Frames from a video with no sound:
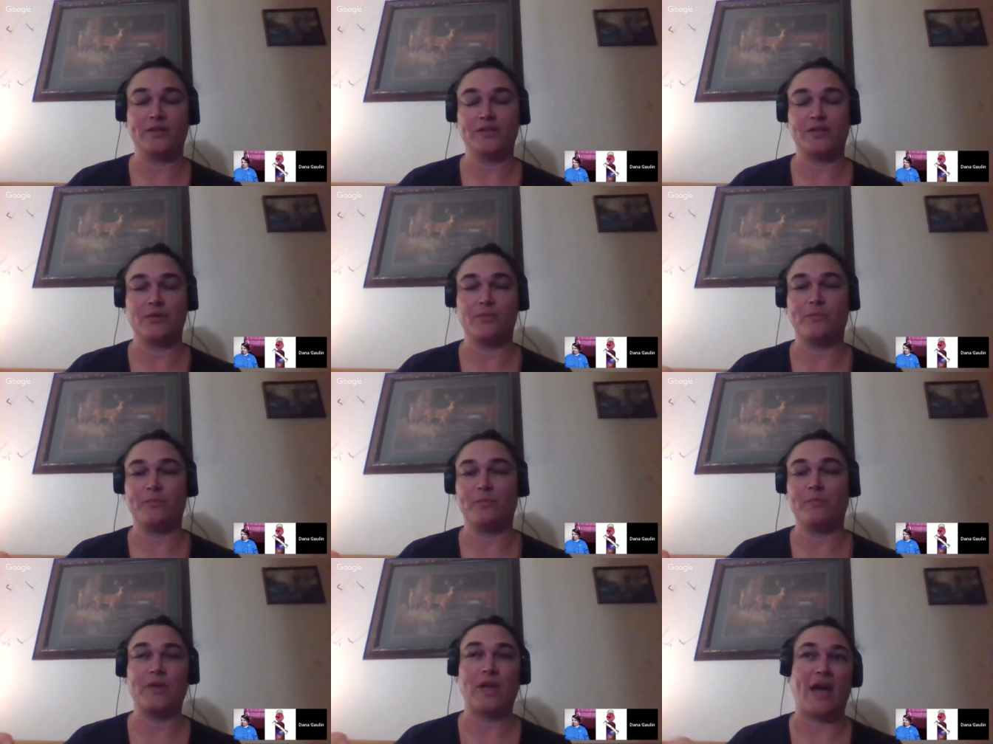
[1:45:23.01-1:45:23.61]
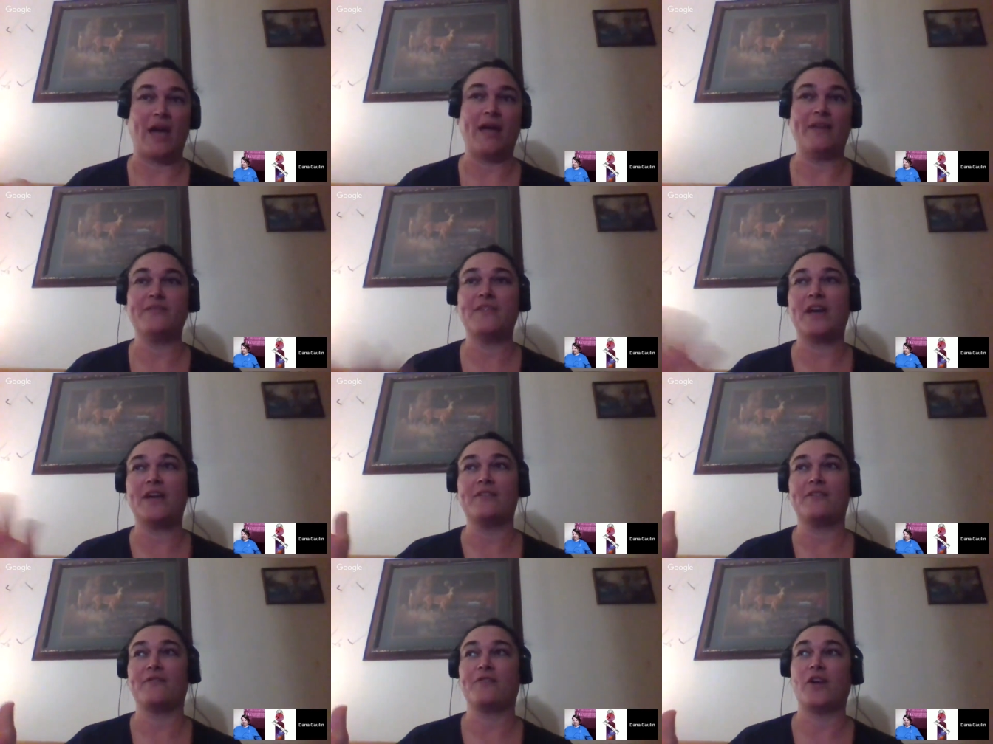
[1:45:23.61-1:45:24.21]
So I've
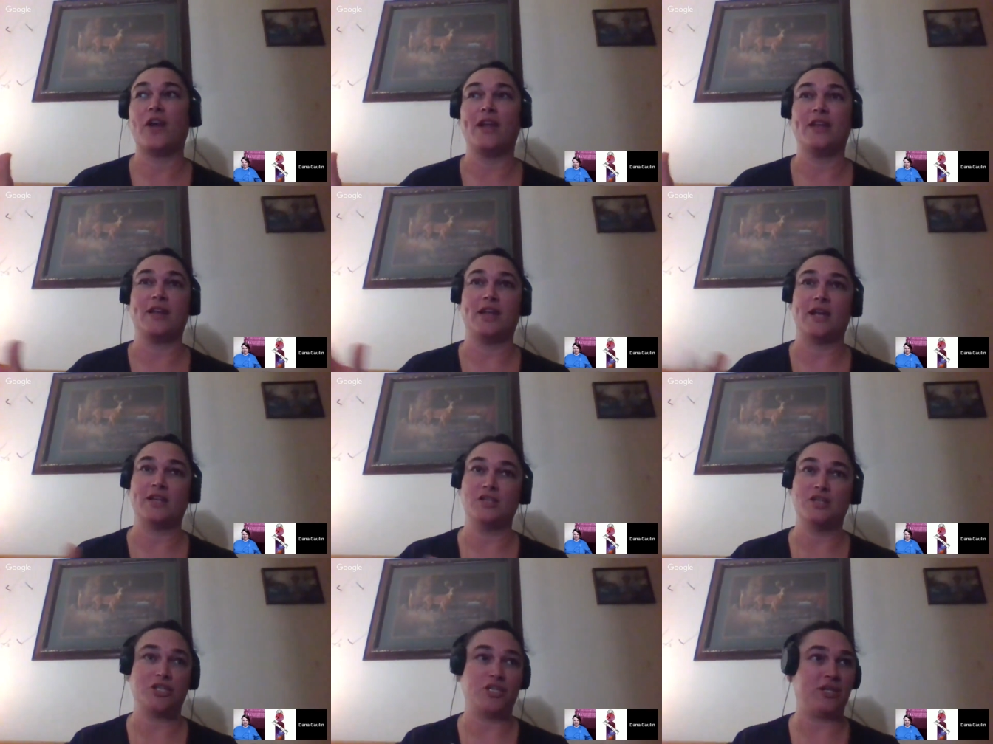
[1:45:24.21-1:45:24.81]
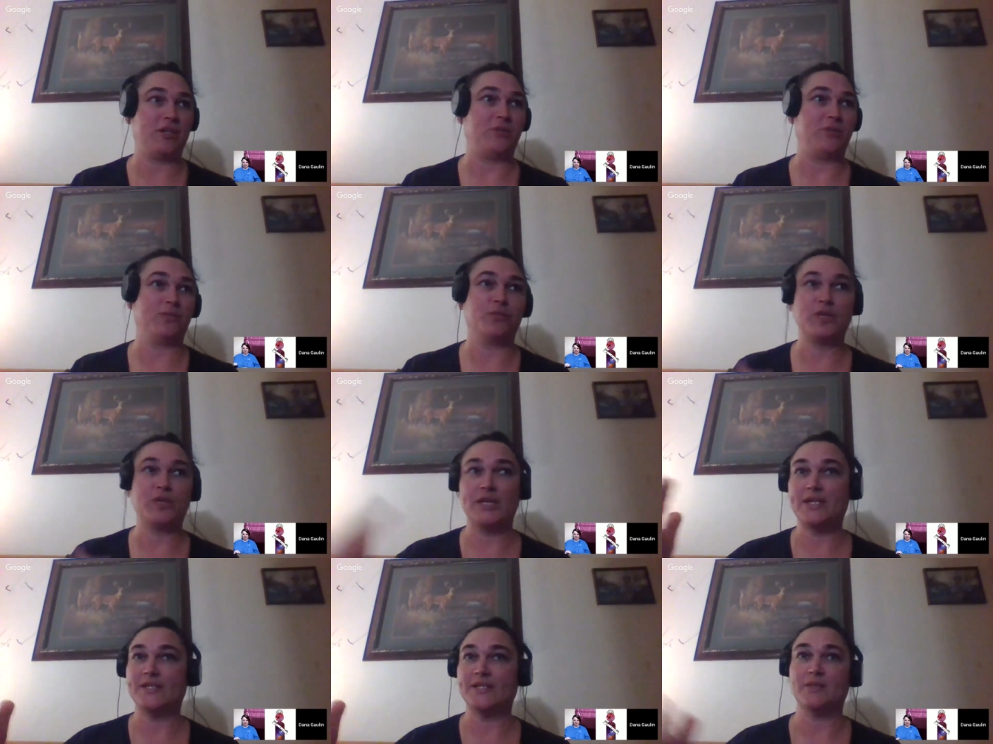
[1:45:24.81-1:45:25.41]
got a friend, and she
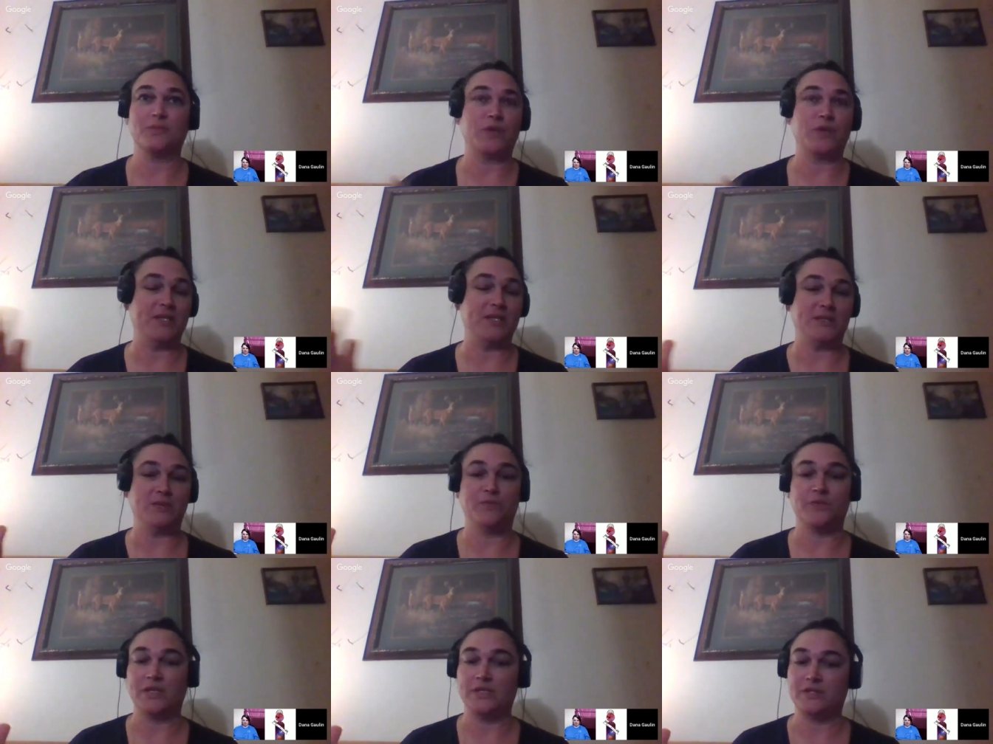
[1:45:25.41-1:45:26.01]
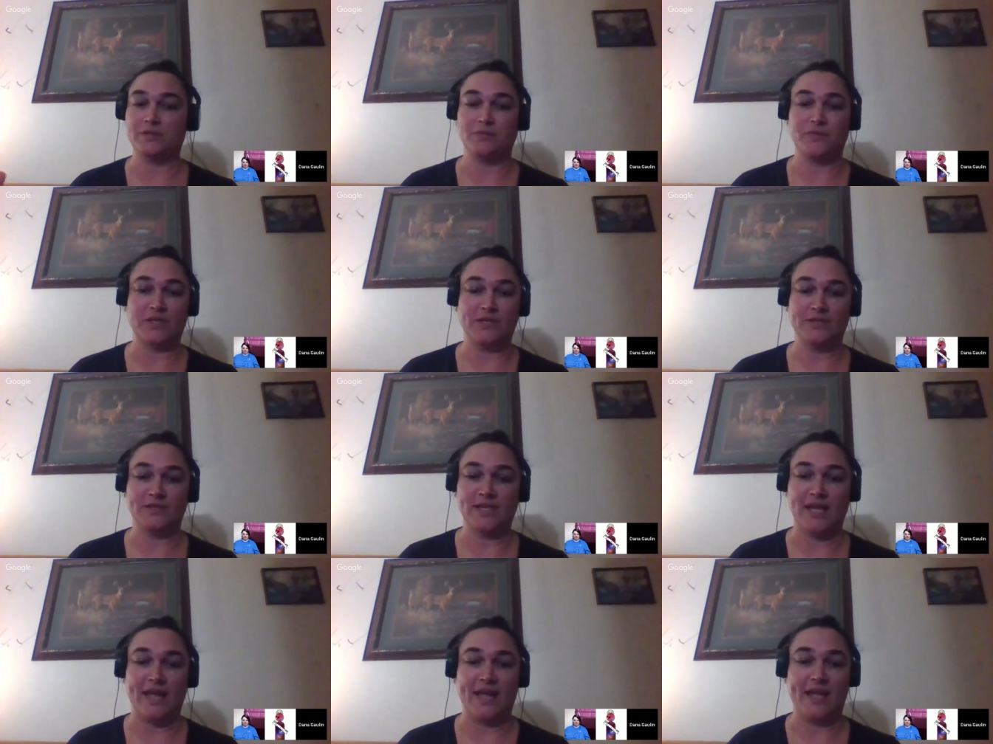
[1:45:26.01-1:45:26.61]
reads and reads and reads and
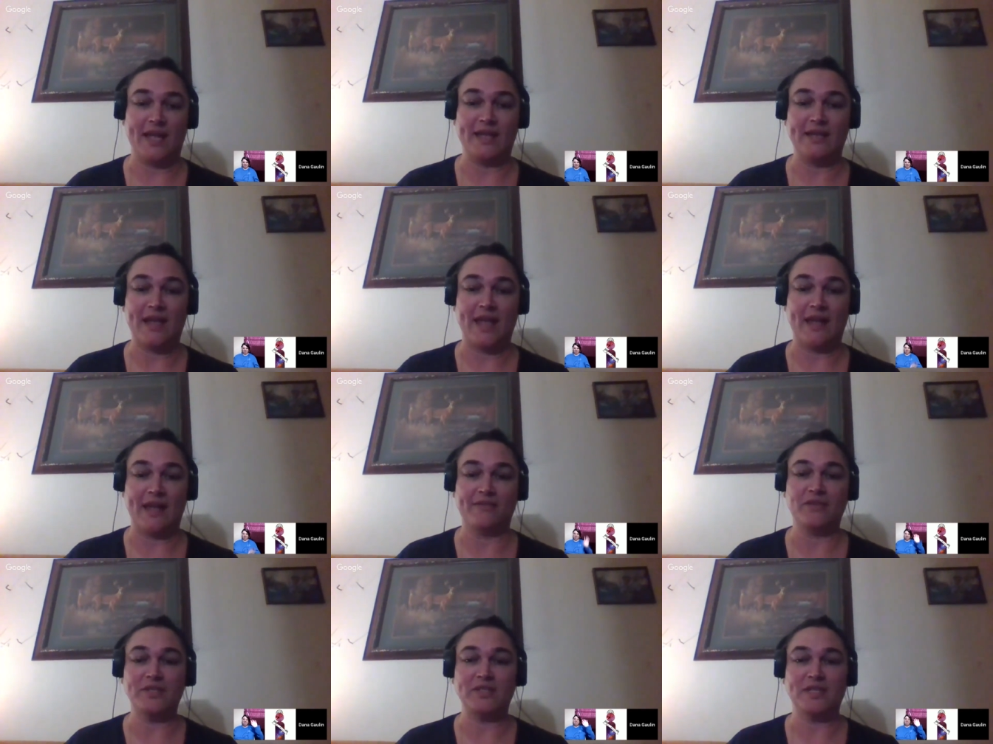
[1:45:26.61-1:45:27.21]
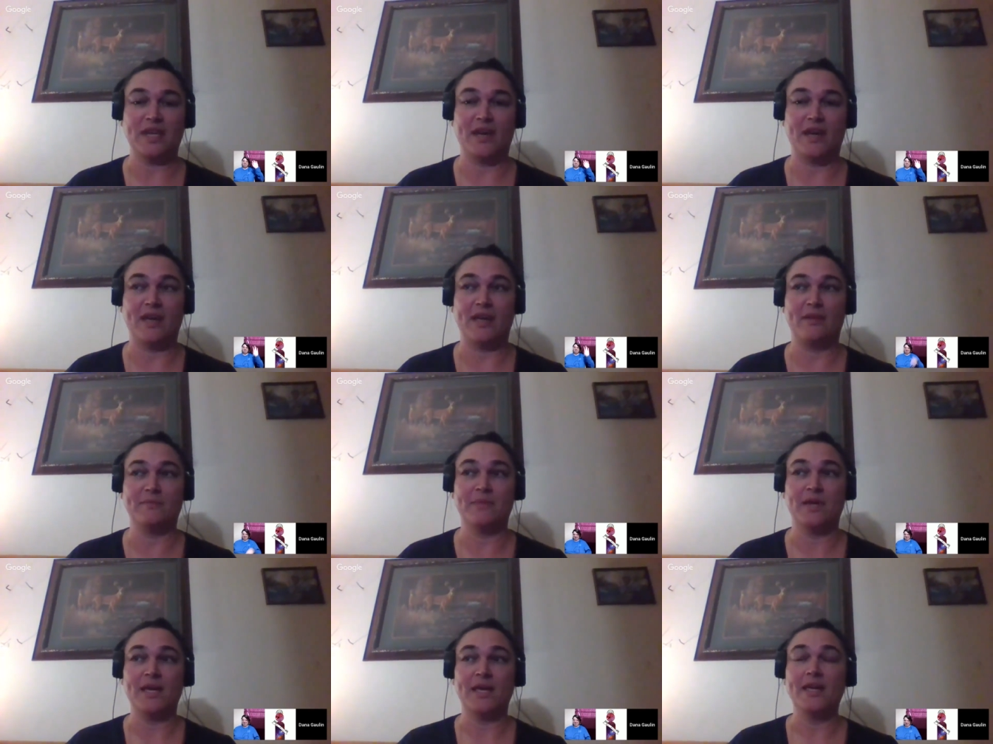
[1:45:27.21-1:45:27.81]
reads. And every
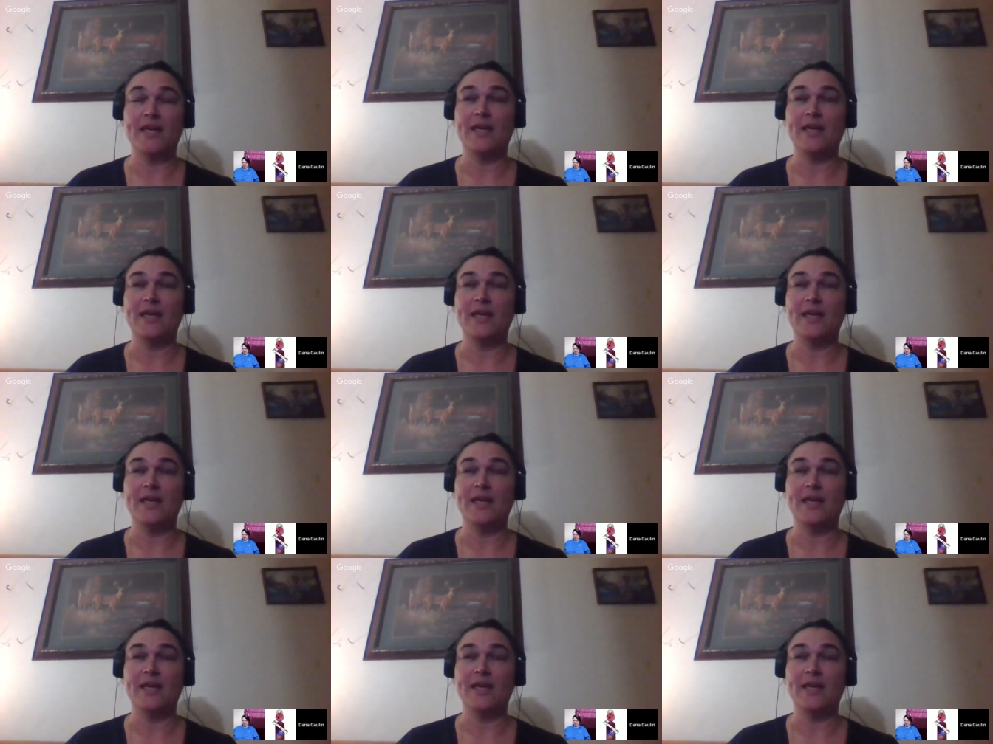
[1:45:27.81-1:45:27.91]
time